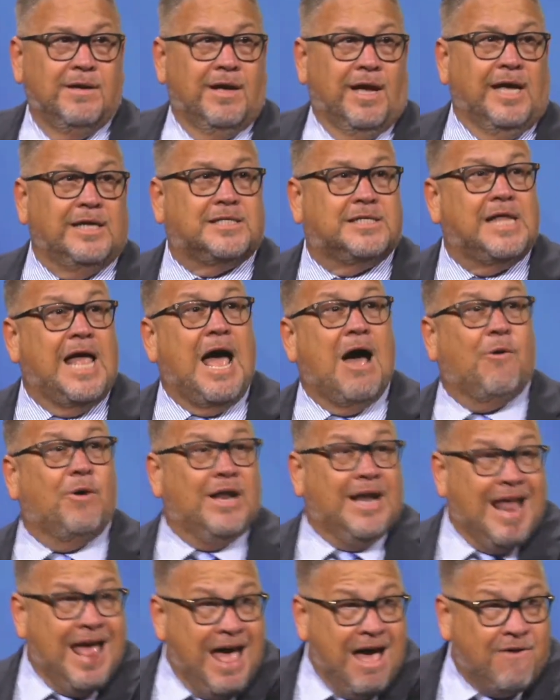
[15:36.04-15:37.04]
He's now
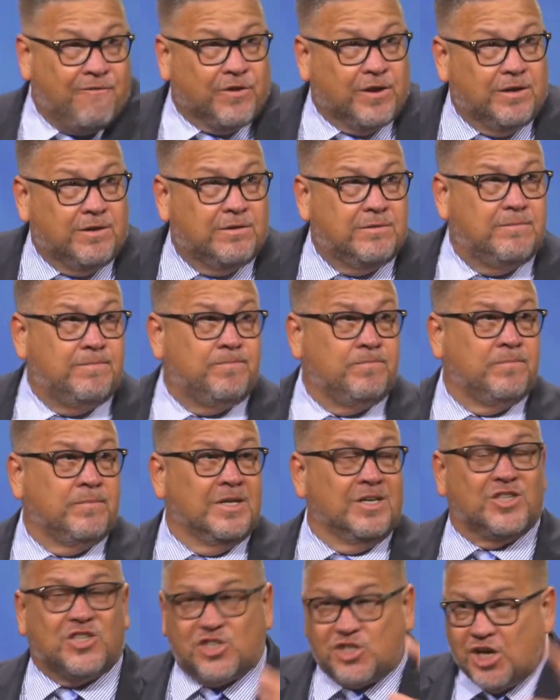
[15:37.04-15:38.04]
in heaven,
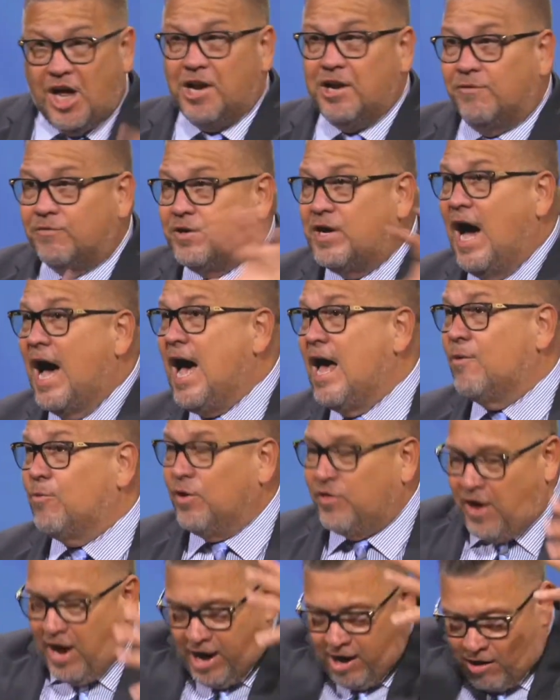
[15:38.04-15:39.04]
Son of God,
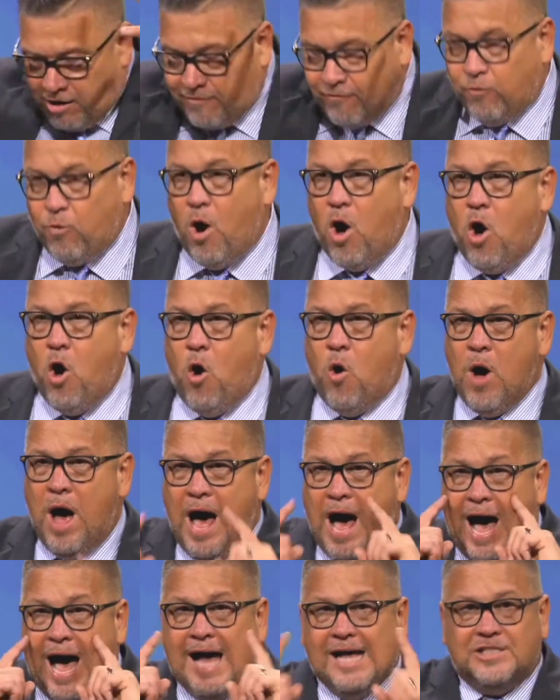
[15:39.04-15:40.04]
with hair of wool,
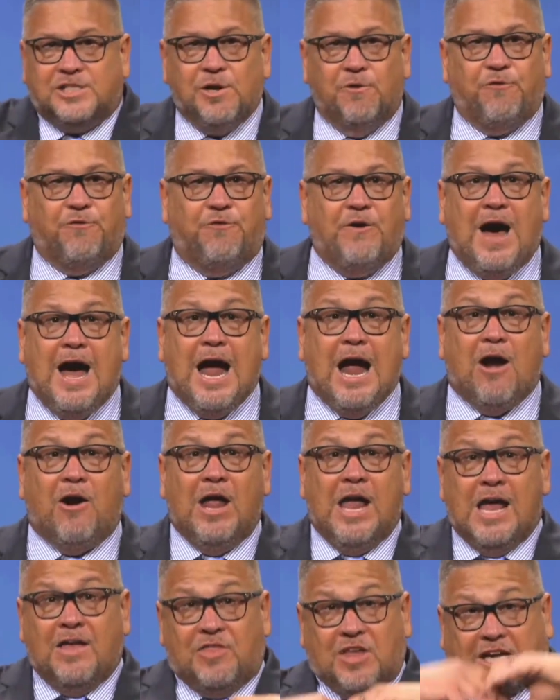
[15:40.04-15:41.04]
eyes of fire,
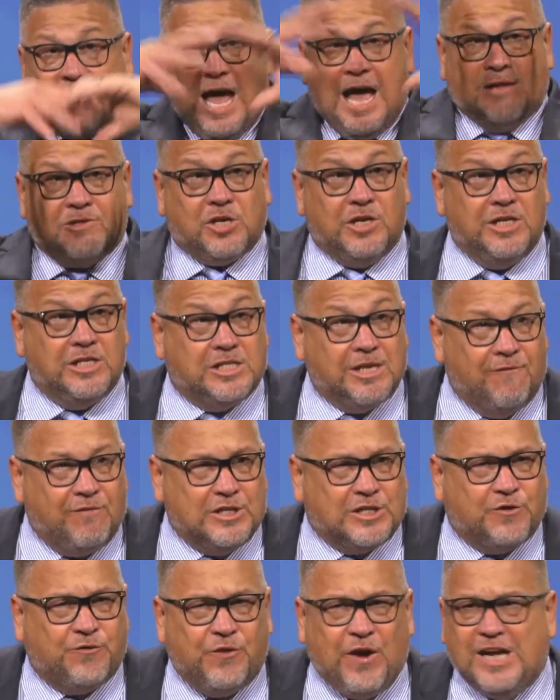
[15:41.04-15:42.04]
and the countenance of
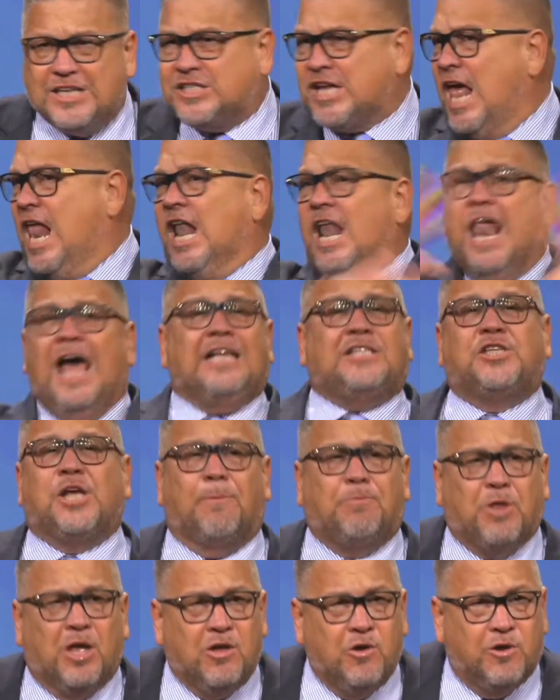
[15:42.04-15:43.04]
his face lights
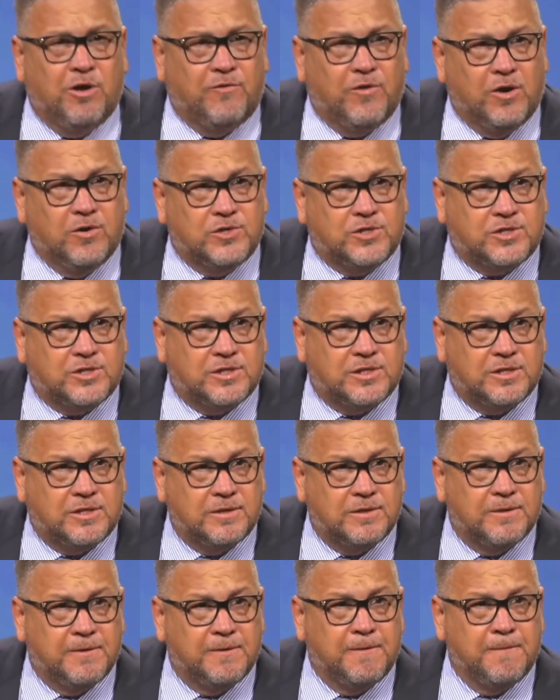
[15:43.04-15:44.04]
up the universe.
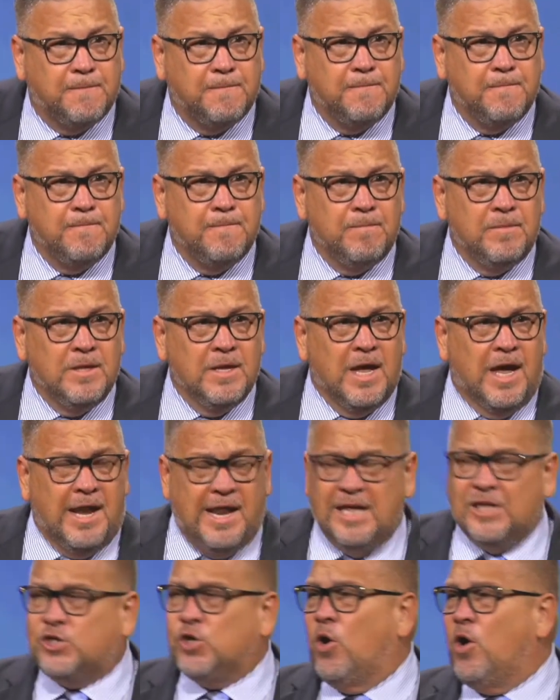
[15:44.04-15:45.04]

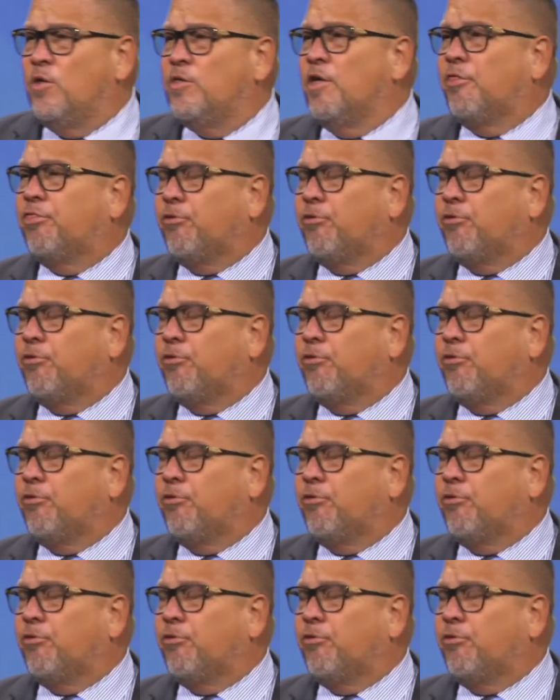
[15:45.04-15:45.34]
And he's on the